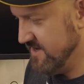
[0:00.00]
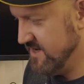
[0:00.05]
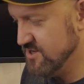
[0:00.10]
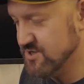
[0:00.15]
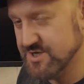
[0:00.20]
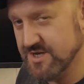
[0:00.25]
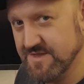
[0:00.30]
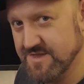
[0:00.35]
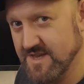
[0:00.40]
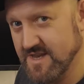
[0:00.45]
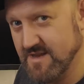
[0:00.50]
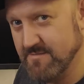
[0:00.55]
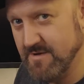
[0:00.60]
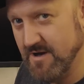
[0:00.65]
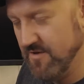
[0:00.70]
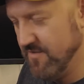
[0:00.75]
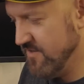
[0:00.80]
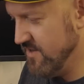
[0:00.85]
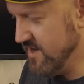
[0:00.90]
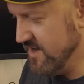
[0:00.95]
Interesting thing
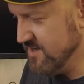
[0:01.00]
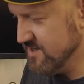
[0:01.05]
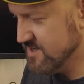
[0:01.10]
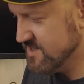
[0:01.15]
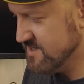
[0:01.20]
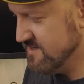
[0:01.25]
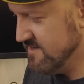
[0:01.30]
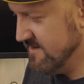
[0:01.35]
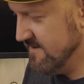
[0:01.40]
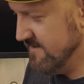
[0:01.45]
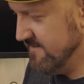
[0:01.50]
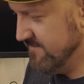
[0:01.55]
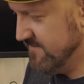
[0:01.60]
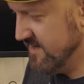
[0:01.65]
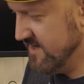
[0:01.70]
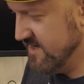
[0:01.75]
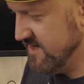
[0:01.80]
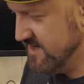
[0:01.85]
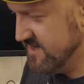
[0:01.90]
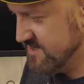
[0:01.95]
about this
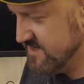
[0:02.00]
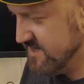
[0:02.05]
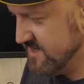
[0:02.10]
is